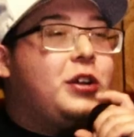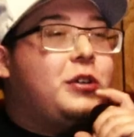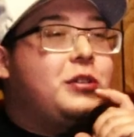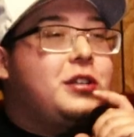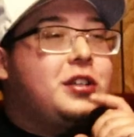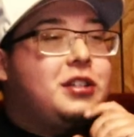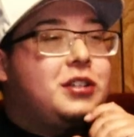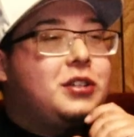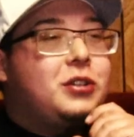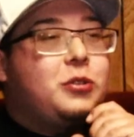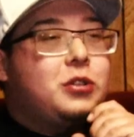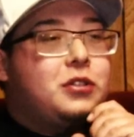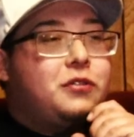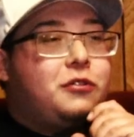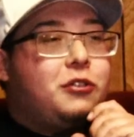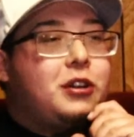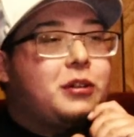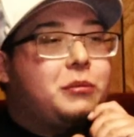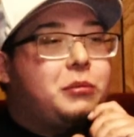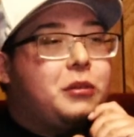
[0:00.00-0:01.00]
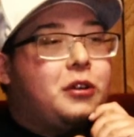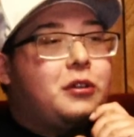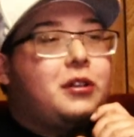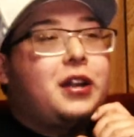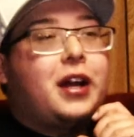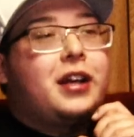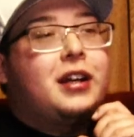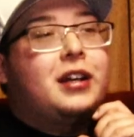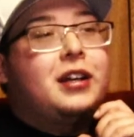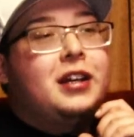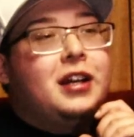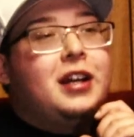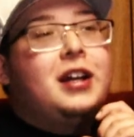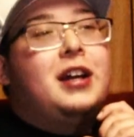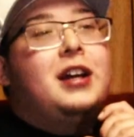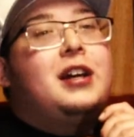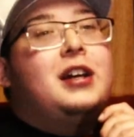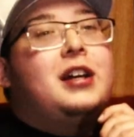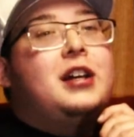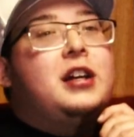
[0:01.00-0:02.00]
that, this is cool as fuck, bro. Like,
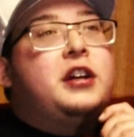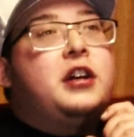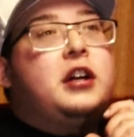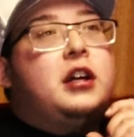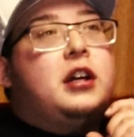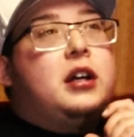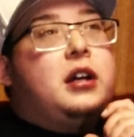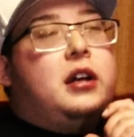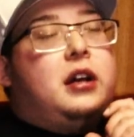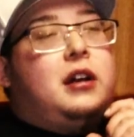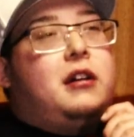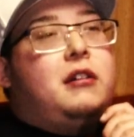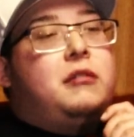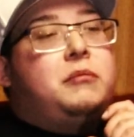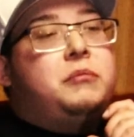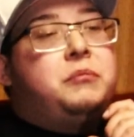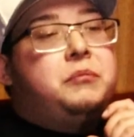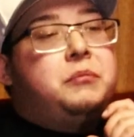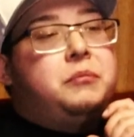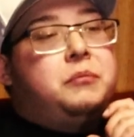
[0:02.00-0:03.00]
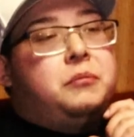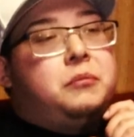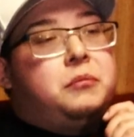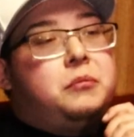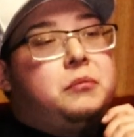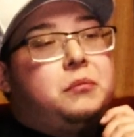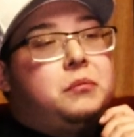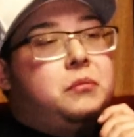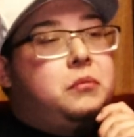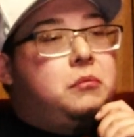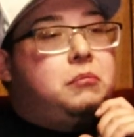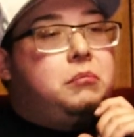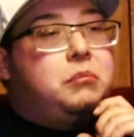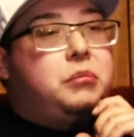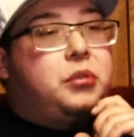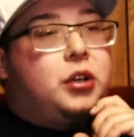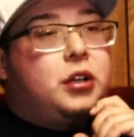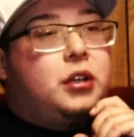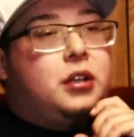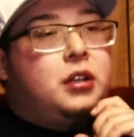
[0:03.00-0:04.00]

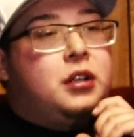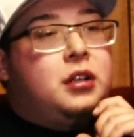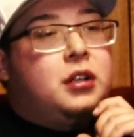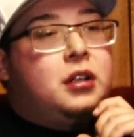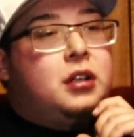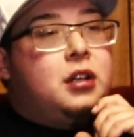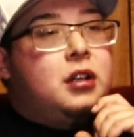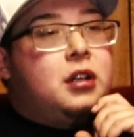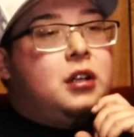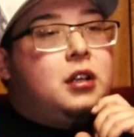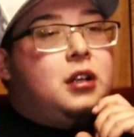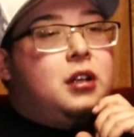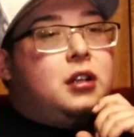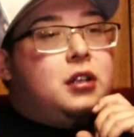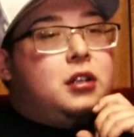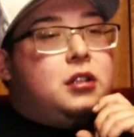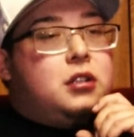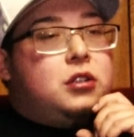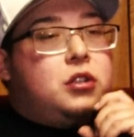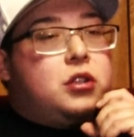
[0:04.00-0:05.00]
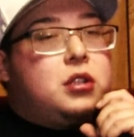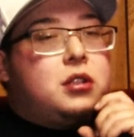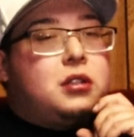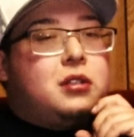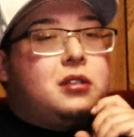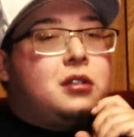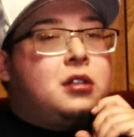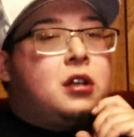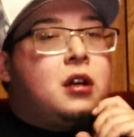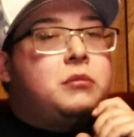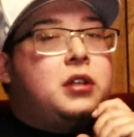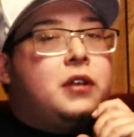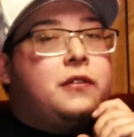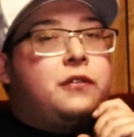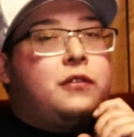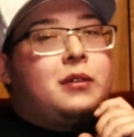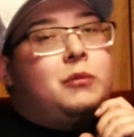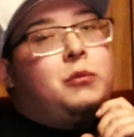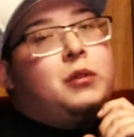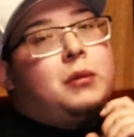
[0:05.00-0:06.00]
but just something
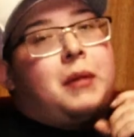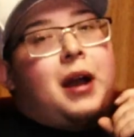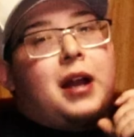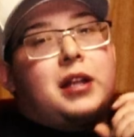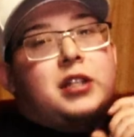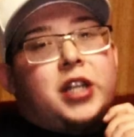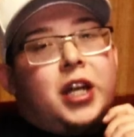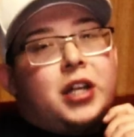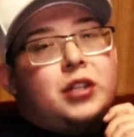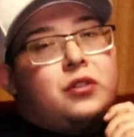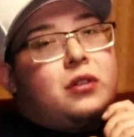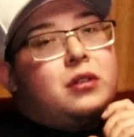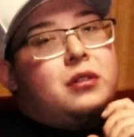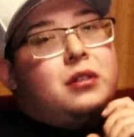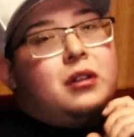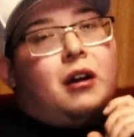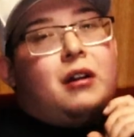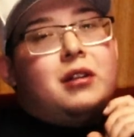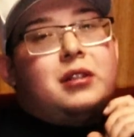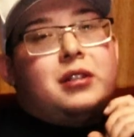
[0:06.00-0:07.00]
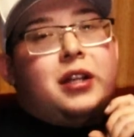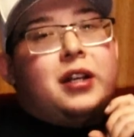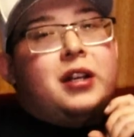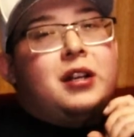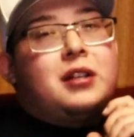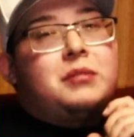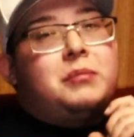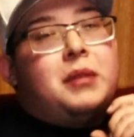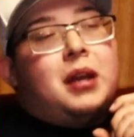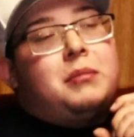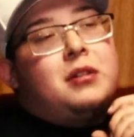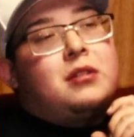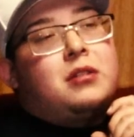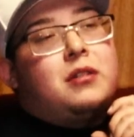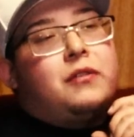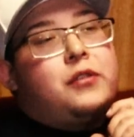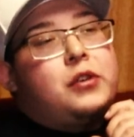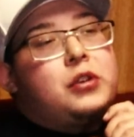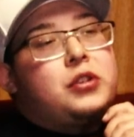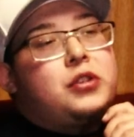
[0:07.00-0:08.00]
different. We might change our things maybe in
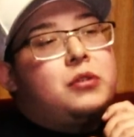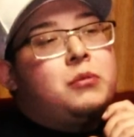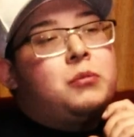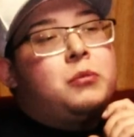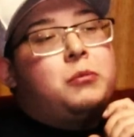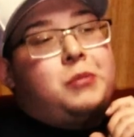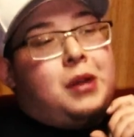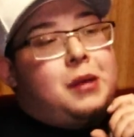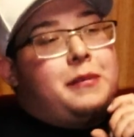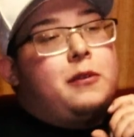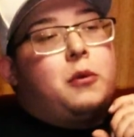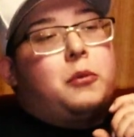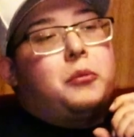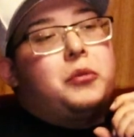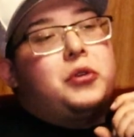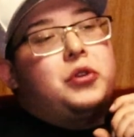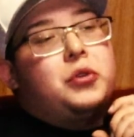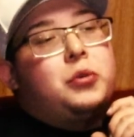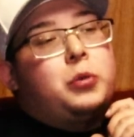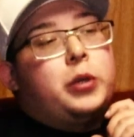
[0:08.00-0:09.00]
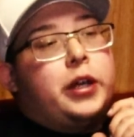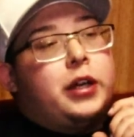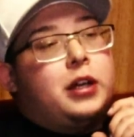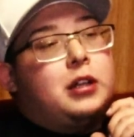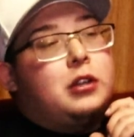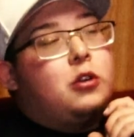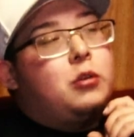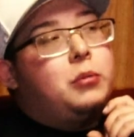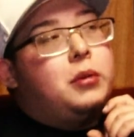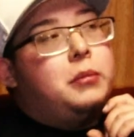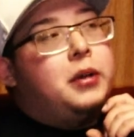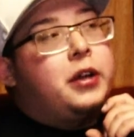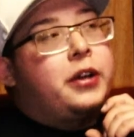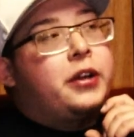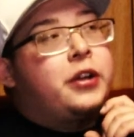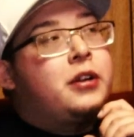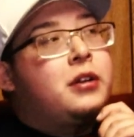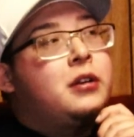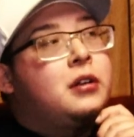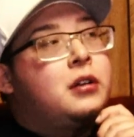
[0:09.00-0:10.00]
the future. Maybe when we do get a little bit
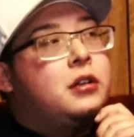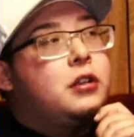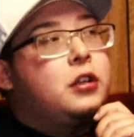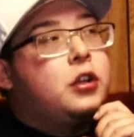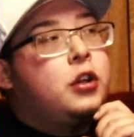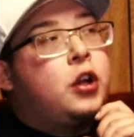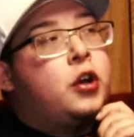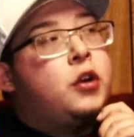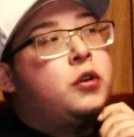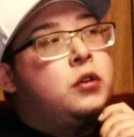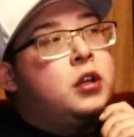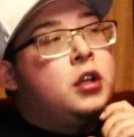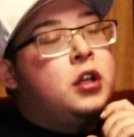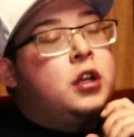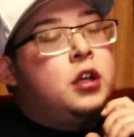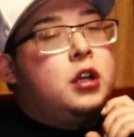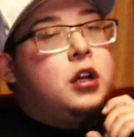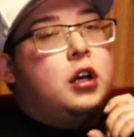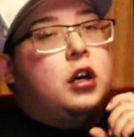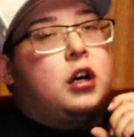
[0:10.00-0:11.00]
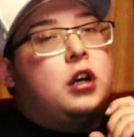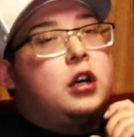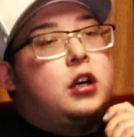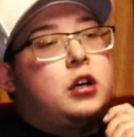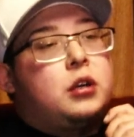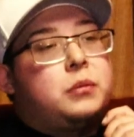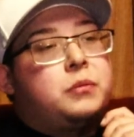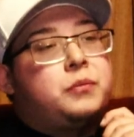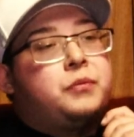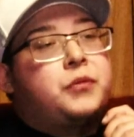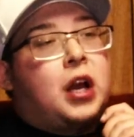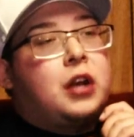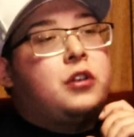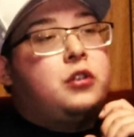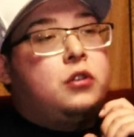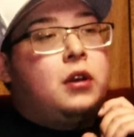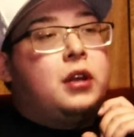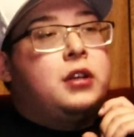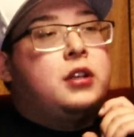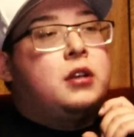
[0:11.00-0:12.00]
bigger, you know. I
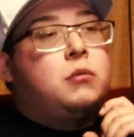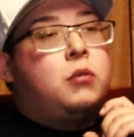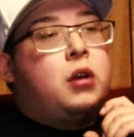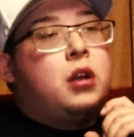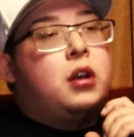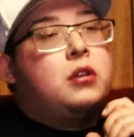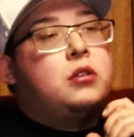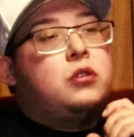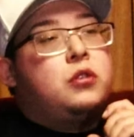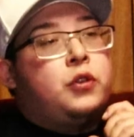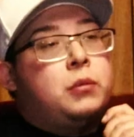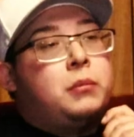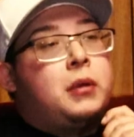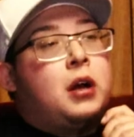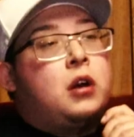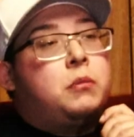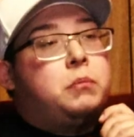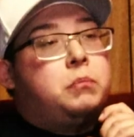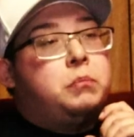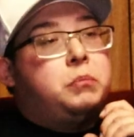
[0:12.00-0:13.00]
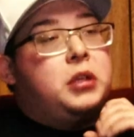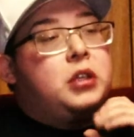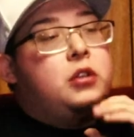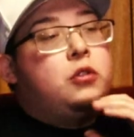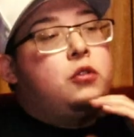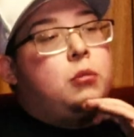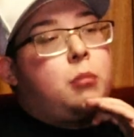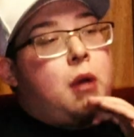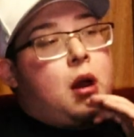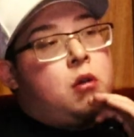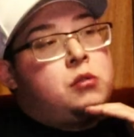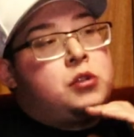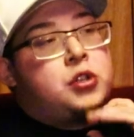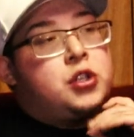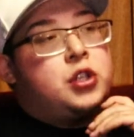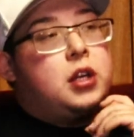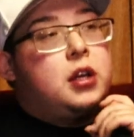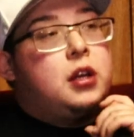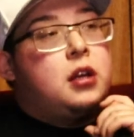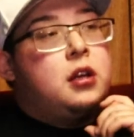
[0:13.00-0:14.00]
do end up want to doing my own
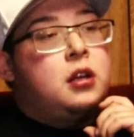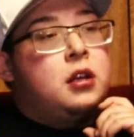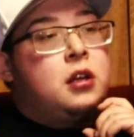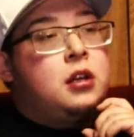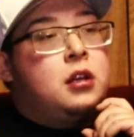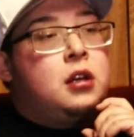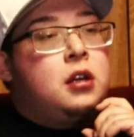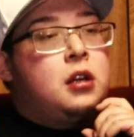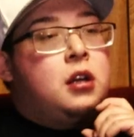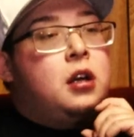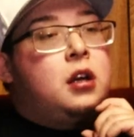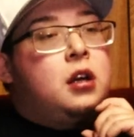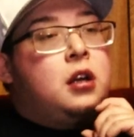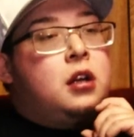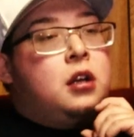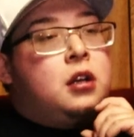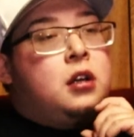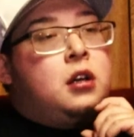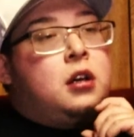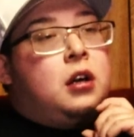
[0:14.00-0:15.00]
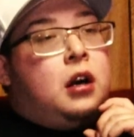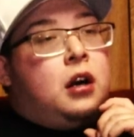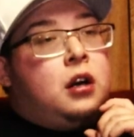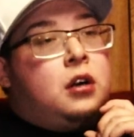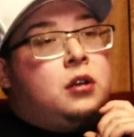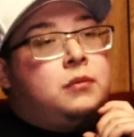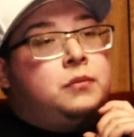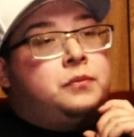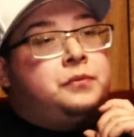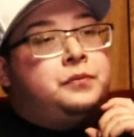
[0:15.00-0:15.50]
shit. I